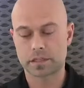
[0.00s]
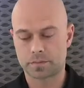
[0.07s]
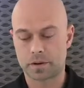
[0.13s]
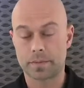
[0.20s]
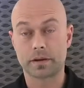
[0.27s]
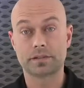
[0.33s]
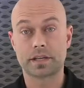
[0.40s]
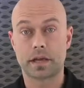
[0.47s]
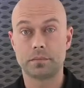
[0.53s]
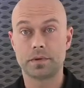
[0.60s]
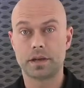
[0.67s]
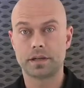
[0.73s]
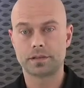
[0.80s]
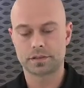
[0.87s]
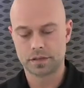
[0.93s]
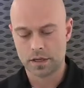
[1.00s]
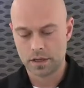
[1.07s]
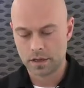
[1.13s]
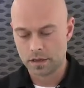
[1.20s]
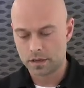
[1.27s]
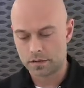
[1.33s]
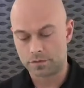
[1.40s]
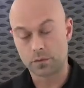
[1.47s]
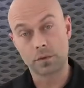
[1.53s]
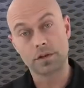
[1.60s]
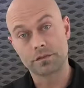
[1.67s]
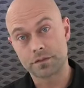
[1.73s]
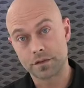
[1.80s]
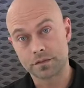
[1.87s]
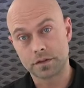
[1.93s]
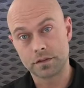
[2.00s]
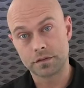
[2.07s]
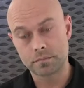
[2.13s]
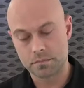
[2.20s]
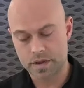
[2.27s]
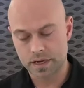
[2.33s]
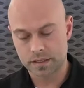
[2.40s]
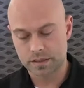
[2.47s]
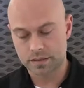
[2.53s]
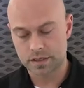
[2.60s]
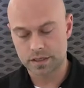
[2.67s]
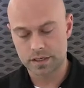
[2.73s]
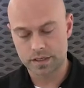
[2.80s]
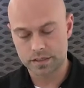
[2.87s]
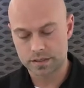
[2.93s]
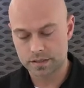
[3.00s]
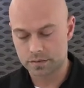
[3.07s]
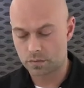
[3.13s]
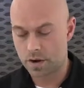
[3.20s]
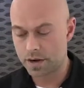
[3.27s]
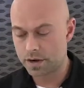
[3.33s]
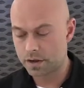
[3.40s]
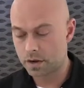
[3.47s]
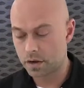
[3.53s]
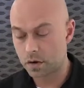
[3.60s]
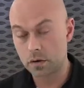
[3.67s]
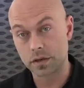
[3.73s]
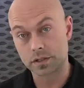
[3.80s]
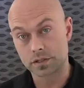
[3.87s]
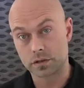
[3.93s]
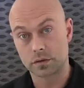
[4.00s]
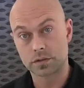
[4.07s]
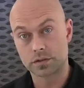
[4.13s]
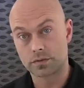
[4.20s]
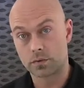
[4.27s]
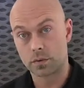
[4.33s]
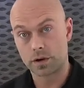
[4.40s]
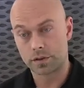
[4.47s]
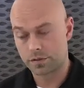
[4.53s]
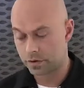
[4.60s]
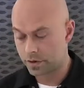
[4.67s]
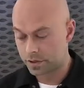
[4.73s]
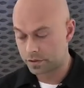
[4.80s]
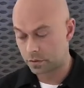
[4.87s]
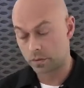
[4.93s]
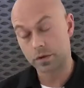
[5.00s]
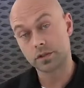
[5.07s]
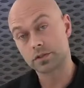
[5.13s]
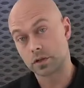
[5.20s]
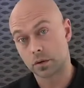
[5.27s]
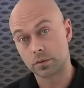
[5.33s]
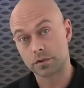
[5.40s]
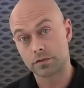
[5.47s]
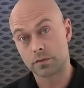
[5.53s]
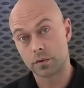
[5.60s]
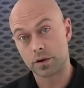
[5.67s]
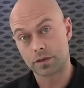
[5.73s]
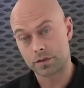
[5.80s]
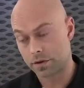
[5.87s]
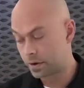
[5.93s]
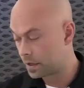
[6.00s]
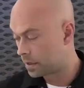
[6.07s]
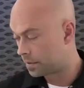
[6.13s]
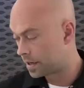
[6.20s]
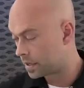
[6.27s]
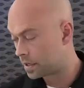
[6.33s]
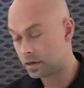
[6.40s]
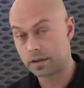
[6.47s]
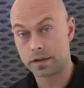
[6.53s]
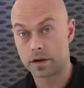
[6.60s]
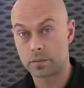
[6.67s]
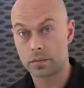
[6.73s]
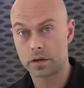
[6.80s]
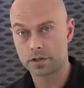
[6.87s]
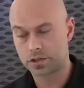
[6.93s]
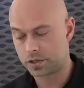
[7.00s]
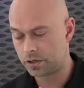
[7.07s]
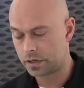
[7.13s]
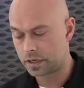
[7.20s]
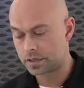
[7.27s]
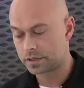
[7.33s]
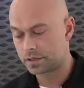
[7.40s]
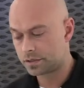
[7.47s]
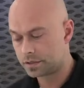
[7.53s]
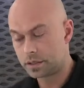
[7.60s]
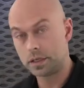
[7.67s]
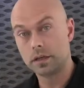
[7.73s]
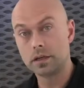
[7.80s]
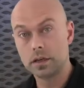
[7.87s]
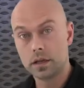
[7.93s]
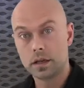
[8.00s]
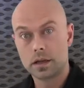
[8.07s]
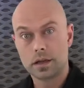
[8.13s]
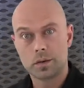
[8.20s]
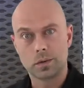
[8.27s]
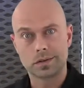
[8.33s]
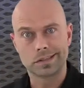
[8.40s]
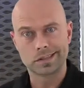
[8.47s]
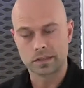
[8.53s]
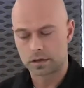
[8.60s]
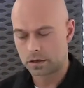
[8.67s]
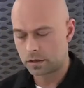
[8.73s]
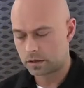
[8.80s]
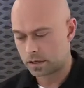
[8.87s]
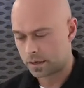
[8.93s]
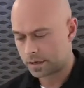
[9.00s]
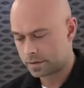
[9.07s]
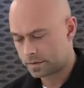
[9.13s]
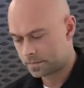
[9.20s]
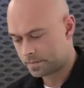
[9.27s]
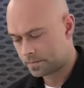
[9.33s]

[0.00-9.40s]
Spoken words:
It's been about 10 minutes. The 40-50 mix is ready to go, and so is the 40-30. So we're going to start with the 40-30. I'm going to get it in the airbrush, and you guys can see what this is going to look like.